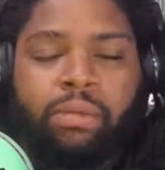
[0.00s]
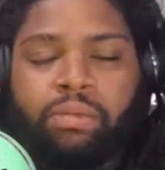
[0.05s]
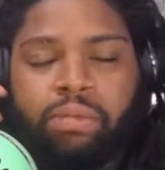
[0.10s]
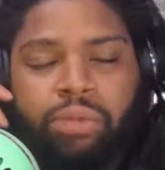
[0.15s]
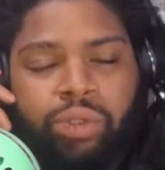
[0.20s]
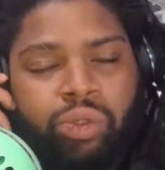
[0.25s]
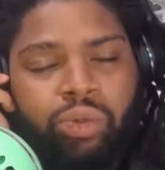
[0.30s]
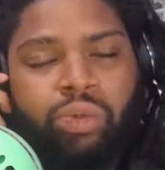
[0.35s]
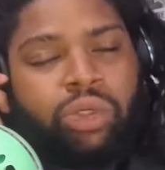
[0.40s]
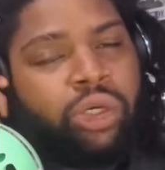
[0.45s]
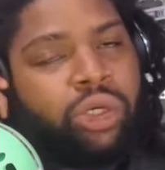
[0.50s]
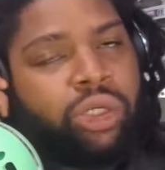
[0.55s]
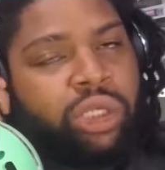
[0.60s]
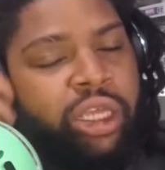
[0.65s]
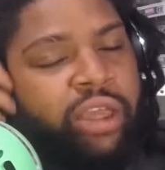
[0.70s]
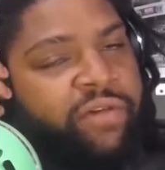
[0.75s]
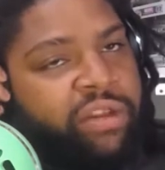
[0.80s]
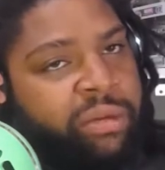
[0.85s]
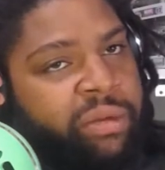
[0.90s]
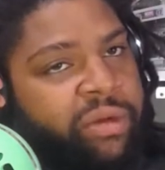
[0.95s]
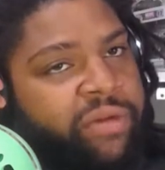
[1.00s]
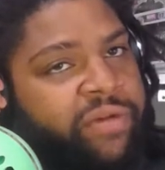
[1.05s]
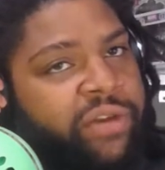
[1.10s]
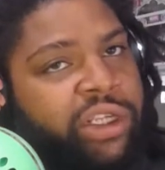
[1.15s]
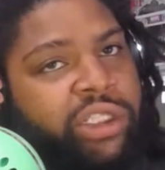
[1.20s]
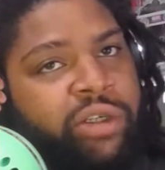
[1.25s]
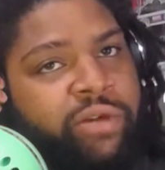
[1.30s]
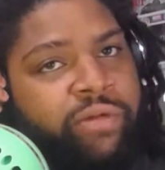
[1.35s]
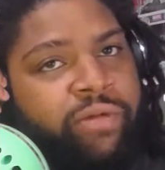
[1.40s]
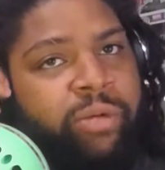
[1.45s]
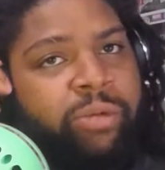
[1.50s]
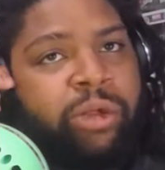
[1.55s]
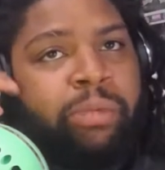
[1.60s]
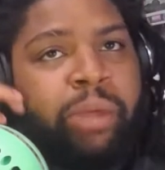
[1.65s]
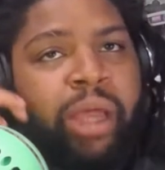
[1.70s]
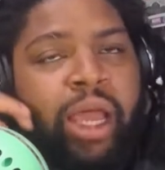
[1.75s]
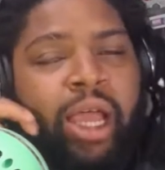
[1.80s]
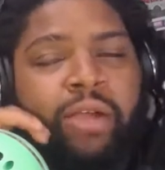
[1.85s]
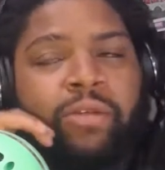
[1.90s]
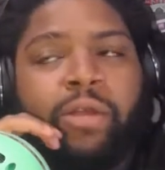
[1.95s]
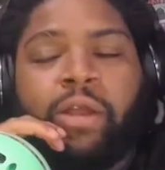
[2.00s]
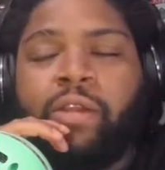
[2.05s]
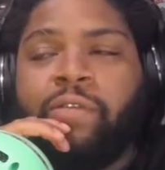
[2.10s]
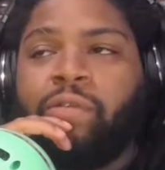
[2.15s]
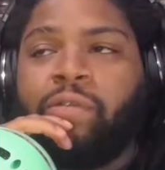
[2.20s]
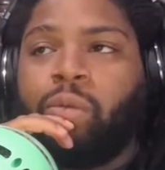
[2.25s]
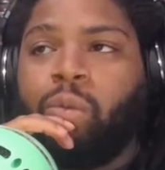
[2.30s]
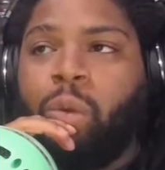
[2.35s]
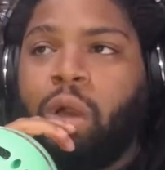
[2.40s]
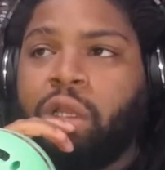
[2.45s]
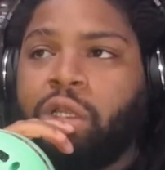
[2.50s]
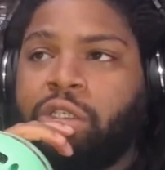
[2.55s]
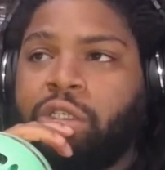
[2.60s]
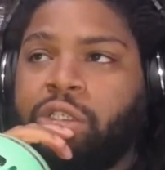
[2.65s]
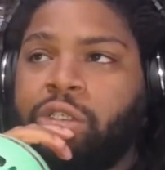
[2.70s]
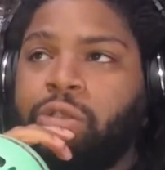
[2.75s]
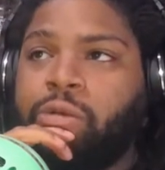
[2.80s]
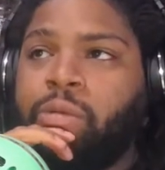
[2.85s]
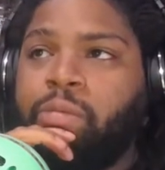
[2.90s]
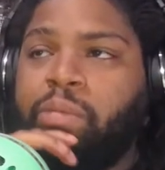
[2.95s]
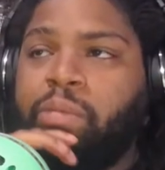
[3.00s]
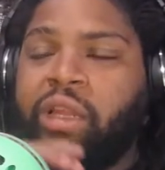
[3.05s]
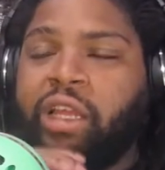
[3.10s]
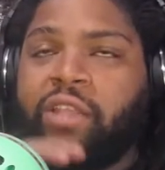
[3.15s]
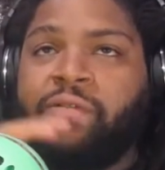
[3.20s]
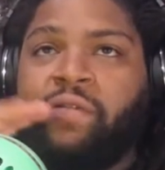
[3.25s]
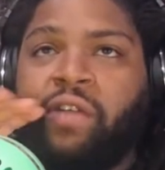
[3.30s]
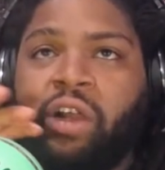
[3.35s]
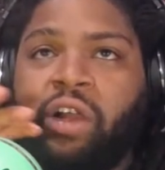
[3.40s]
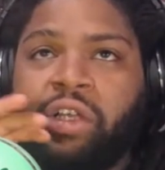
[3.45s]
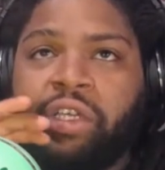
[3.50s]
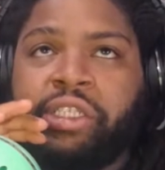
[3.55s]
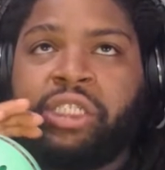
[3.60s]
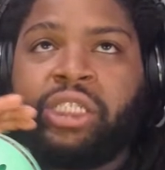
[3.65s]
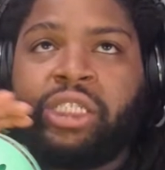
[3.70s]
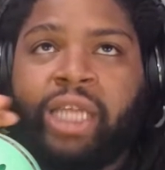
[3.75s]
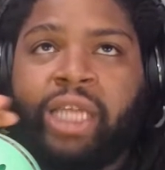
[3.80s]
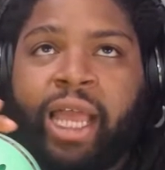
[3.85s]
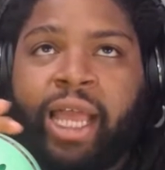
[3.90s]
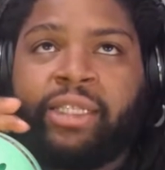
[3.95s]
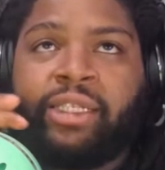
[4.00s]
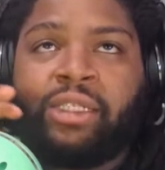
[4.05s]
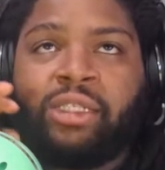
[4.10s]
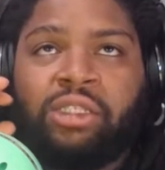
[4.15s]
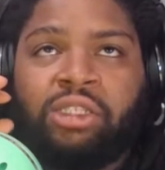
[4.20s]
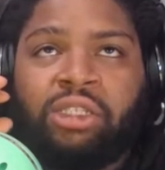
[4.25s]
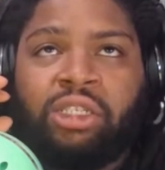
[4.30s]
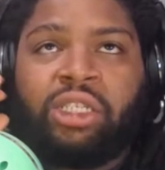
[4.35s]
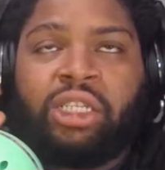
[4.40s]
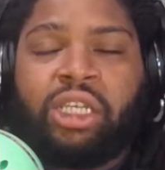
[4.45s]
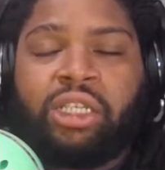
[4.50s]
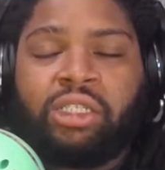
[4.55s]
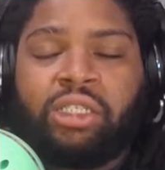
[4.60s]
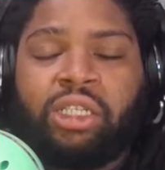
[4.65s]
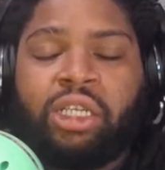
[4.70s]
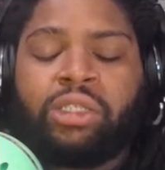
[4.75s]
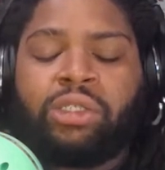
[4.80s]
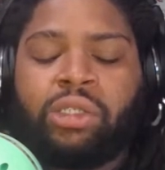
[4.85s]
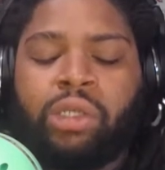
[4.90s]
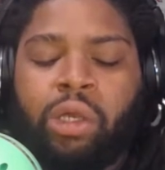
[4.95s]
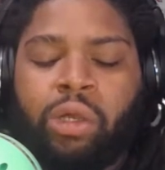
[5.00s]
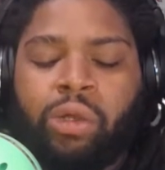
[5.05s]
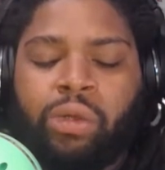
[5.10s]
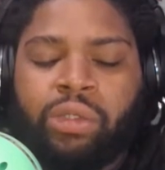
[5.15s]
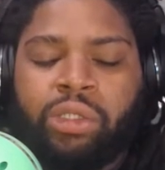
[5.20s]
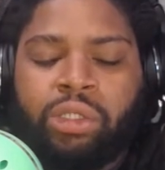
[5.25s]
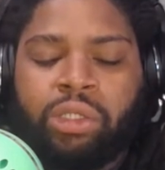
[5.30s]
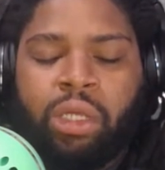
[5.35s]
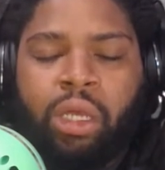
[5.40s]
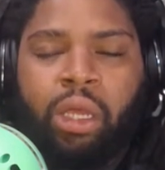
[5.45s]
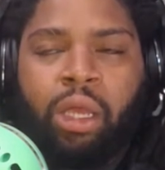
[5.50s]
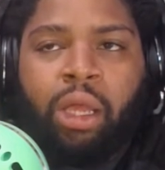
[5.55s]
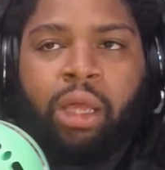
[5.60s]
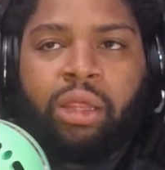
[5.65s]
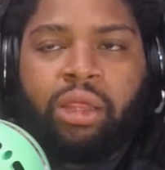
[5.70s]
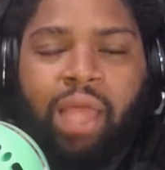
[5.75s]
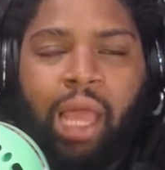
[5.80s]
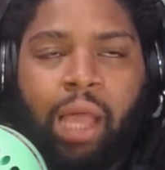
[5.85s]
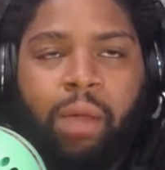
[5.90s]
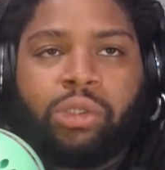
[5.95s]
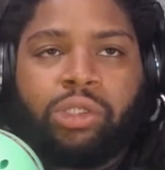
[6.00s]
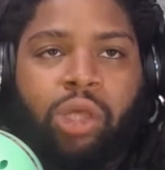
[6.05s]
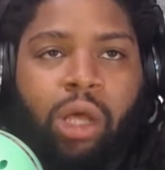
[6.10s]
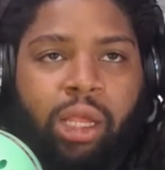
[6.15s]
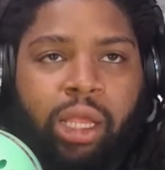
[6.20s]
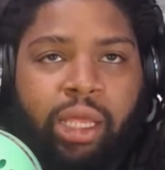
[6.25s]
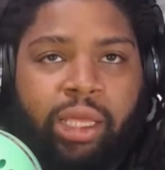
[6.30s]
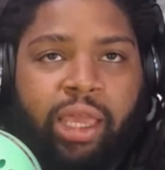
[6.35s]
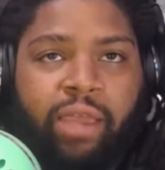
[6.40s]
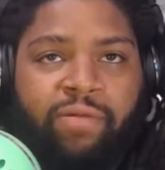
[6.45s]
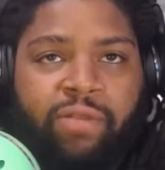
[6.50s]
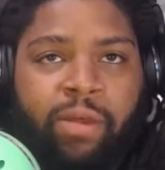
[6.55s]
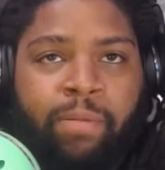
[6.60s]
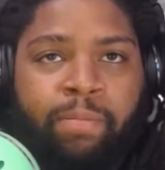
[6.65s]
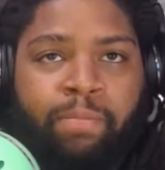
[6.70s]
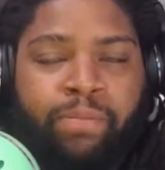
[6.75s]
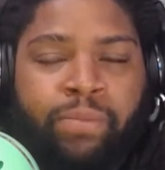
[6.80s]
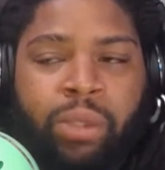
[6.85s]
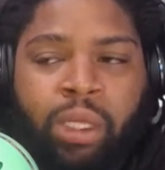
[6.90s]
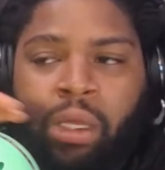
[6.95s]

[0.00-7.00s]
You could give them a feature from their background if you wanted to, but as far as stats and statistics goes, that was all I gave them.